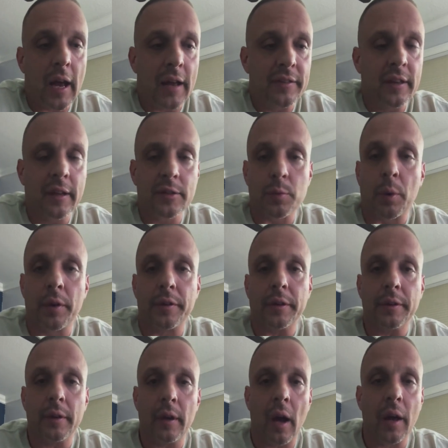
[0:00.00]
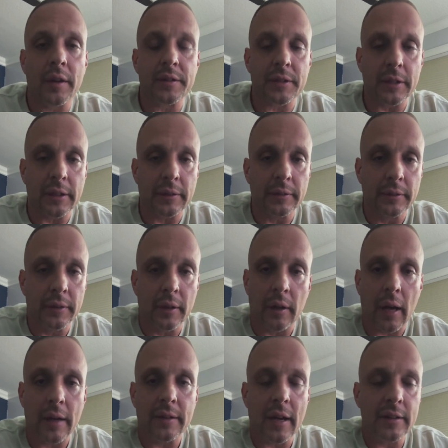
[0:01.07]
I think it's worth it. Honestly,
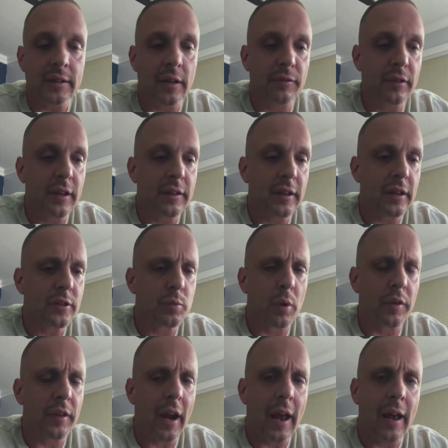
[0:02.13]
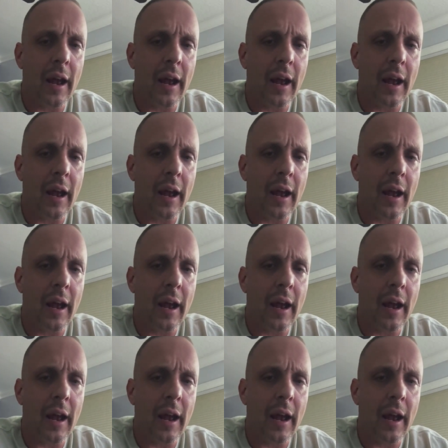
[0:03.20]
I definitely think it's worth it.